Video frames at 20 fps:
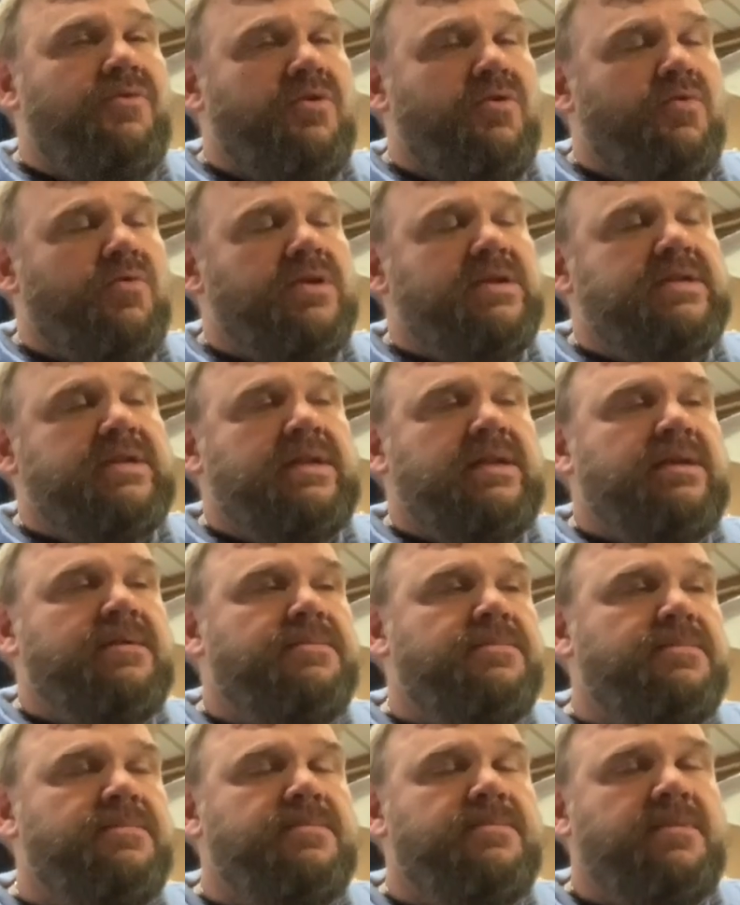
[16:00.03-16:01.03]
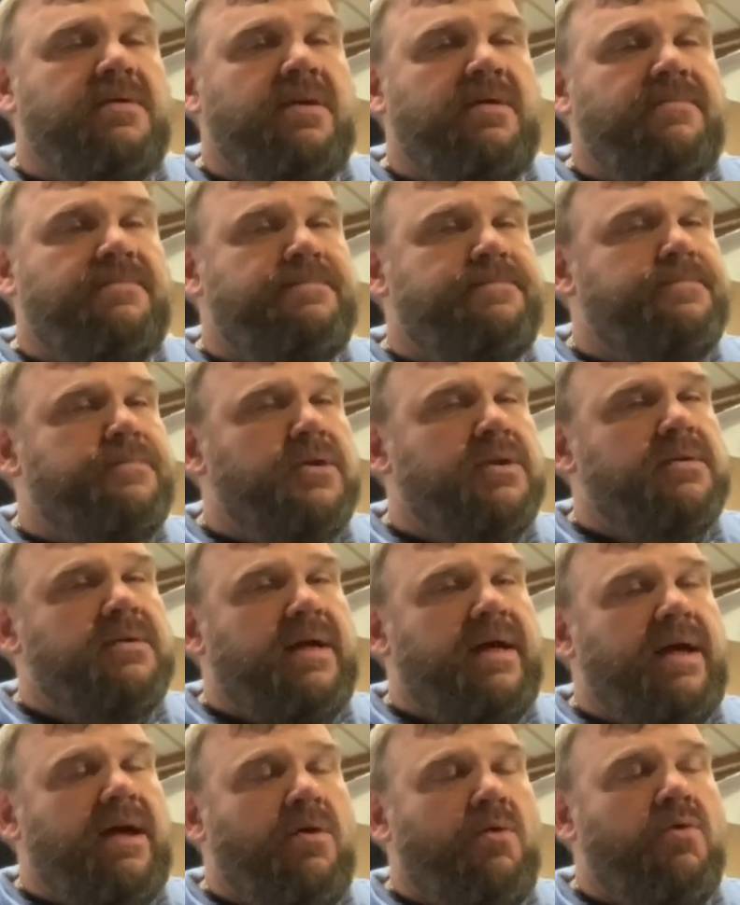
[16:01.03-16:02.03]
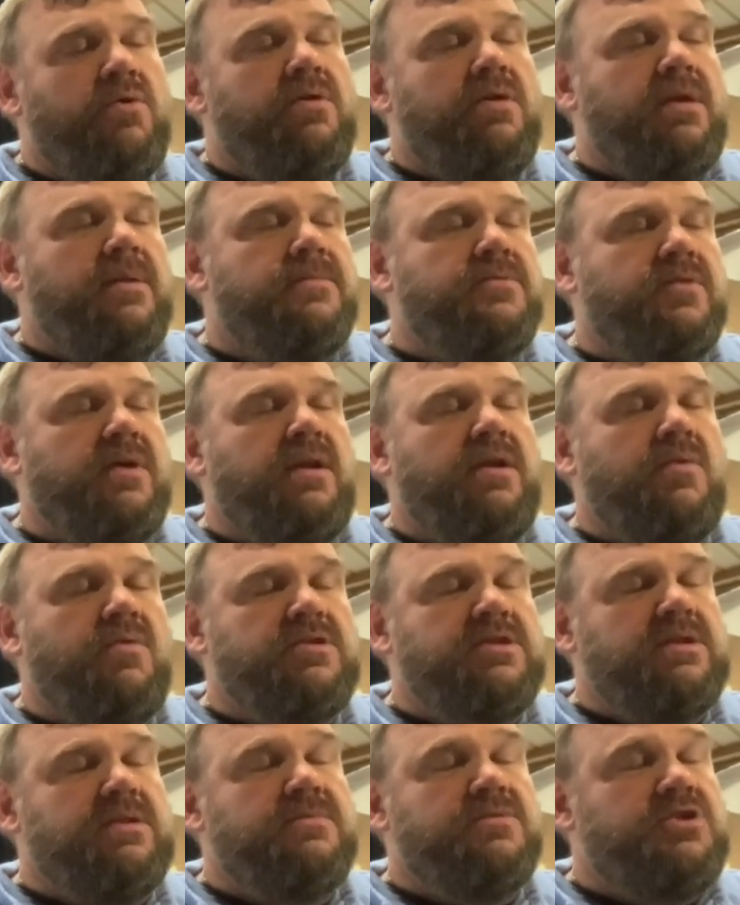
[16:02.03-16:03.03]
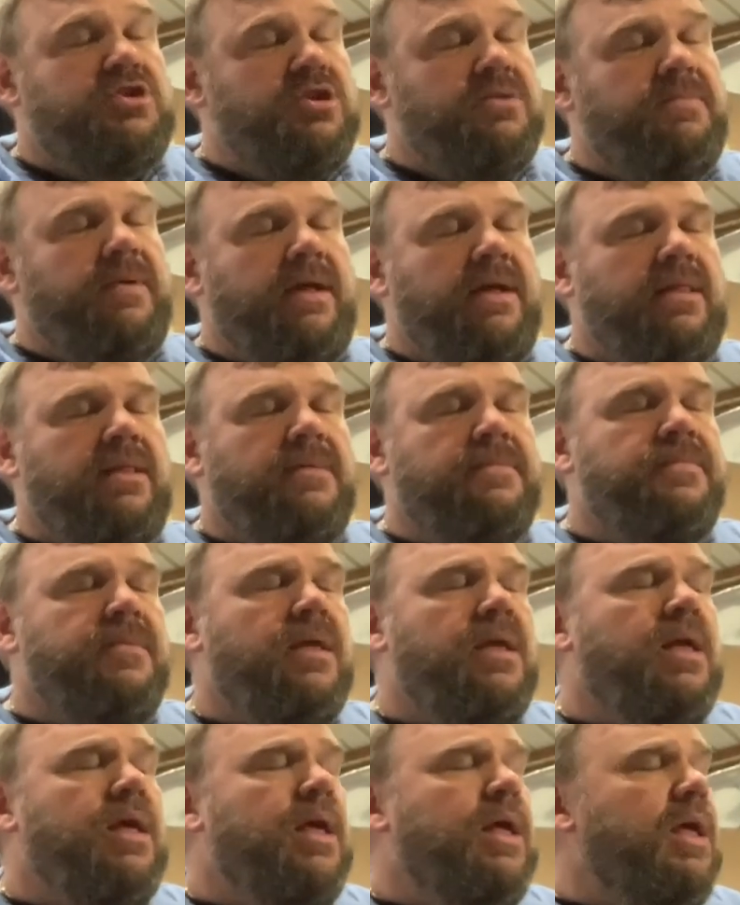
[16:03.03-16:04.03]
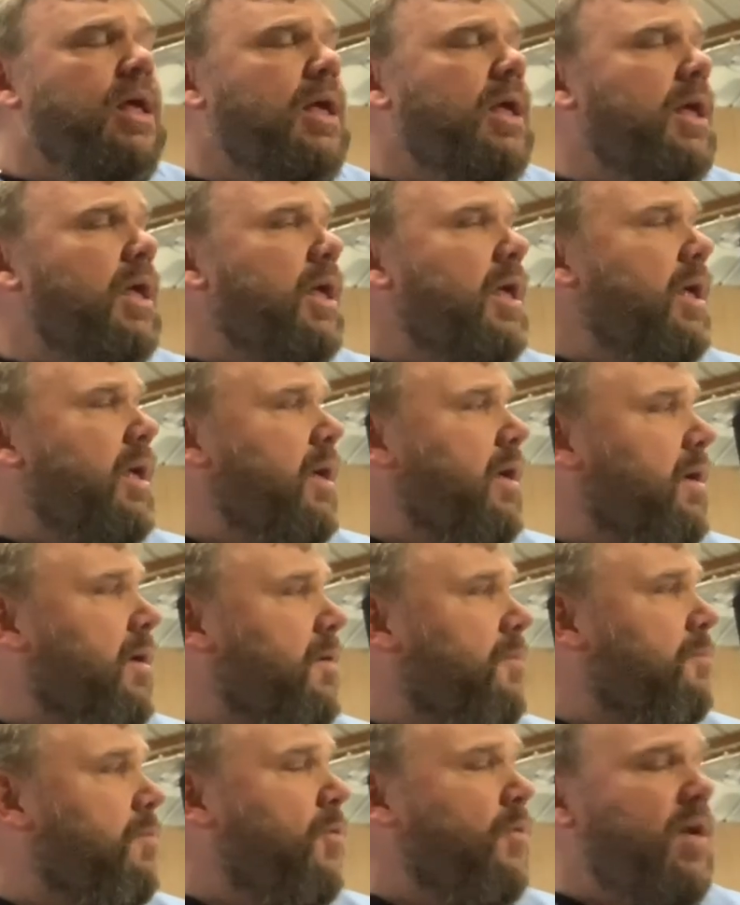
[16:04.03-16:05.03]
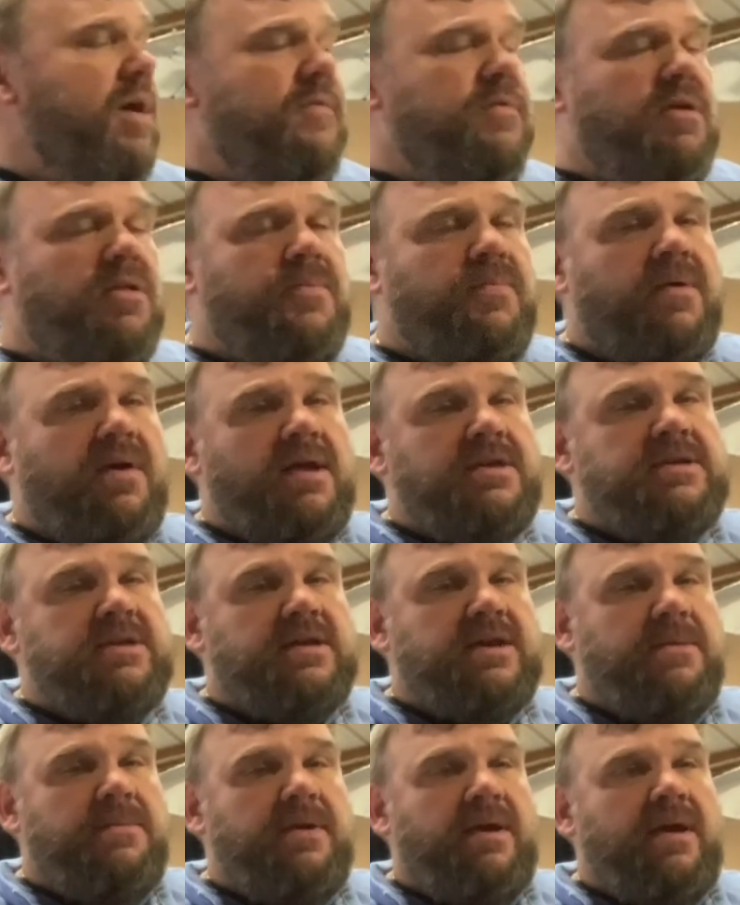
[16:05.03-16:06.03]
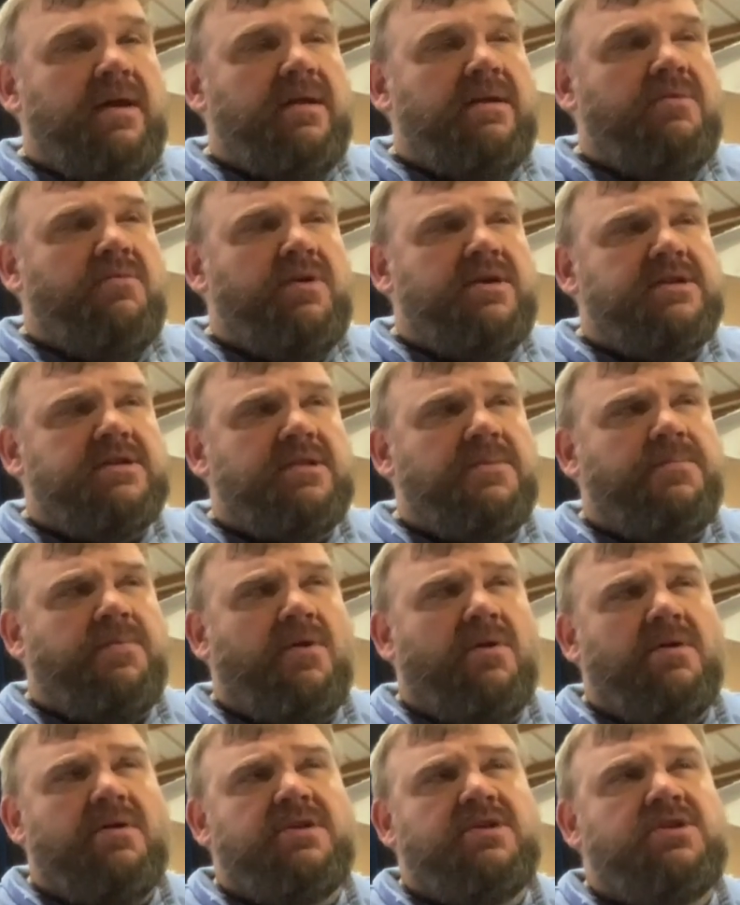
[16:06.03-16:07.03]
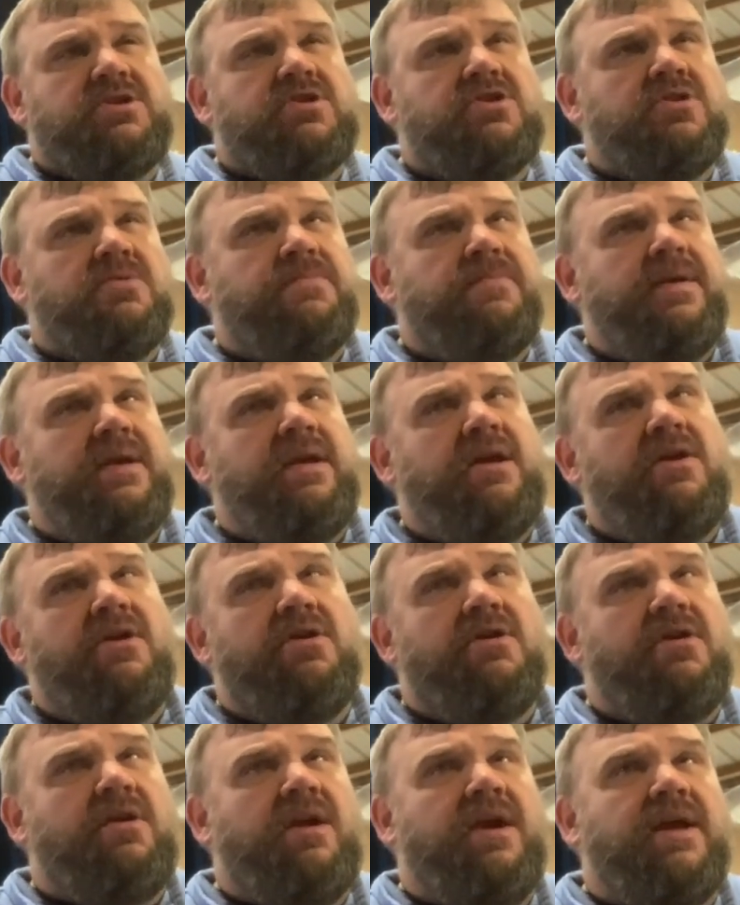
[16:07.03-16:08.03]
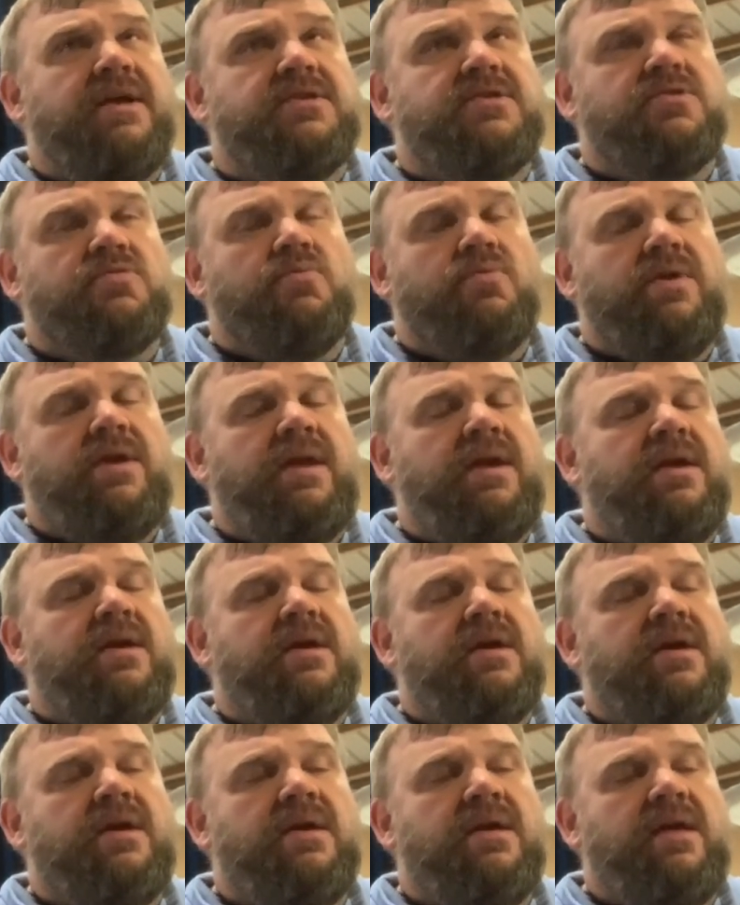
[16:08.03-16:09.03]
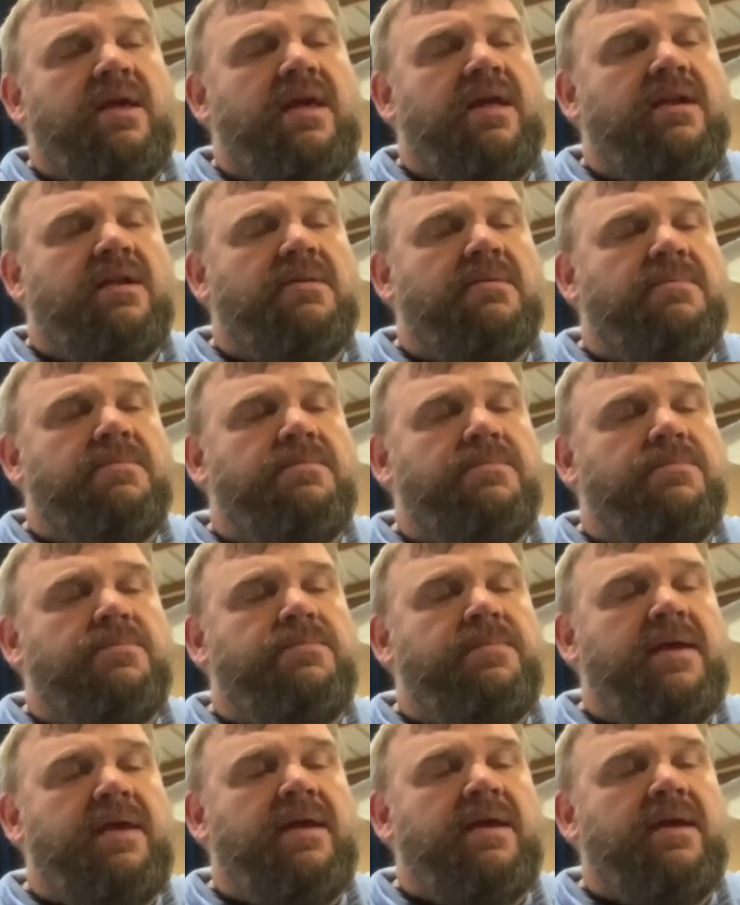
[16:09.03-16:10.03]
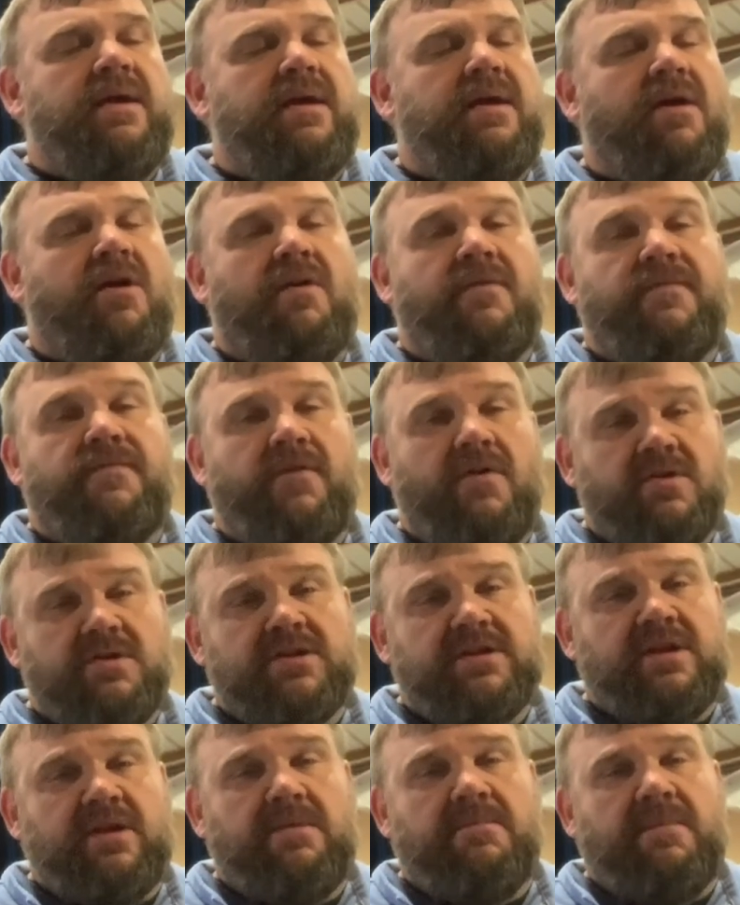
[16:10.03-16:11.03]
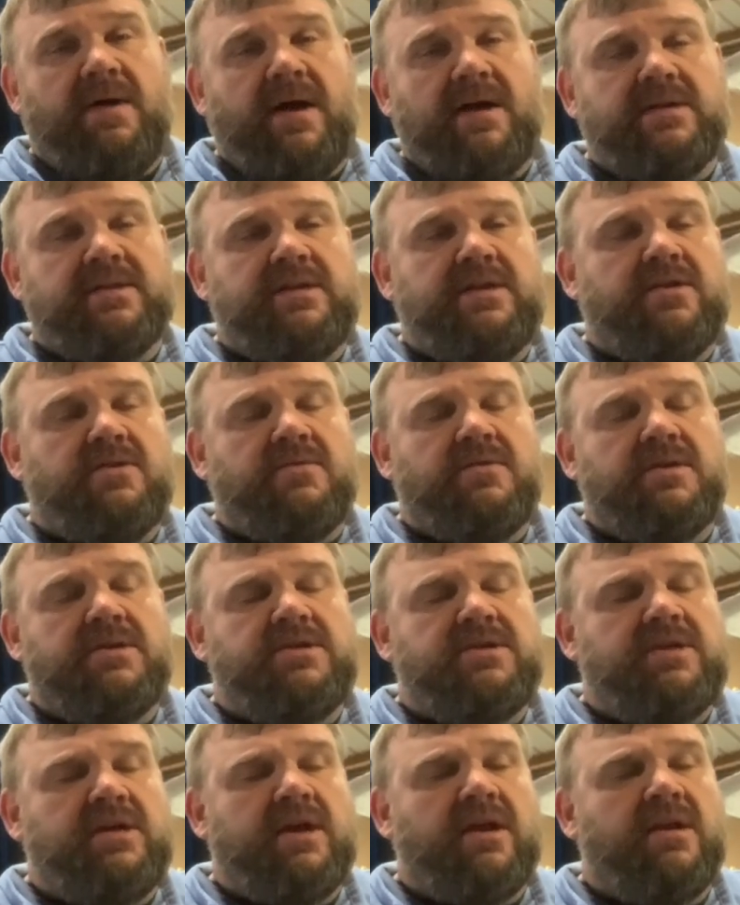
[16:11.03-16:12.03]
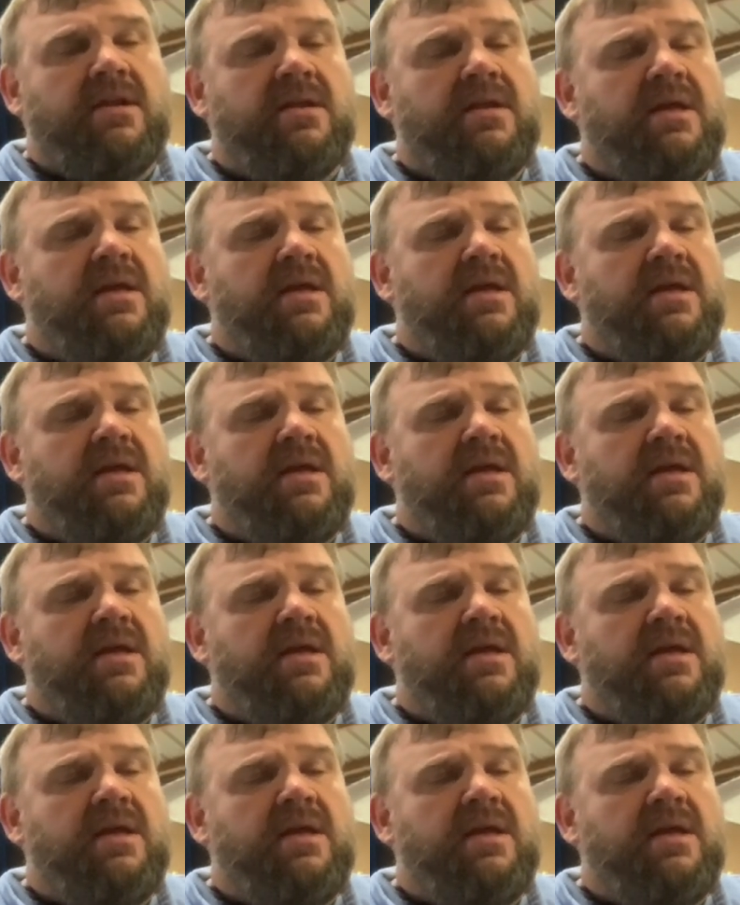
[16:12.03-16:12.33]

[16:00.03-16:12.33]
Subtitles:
what's in them. Well, I ordered them, so I know what's in them. Should be in them. But we have another project coming in. The rest of the parts should be here next week. It'll be our first unboxing on this channel.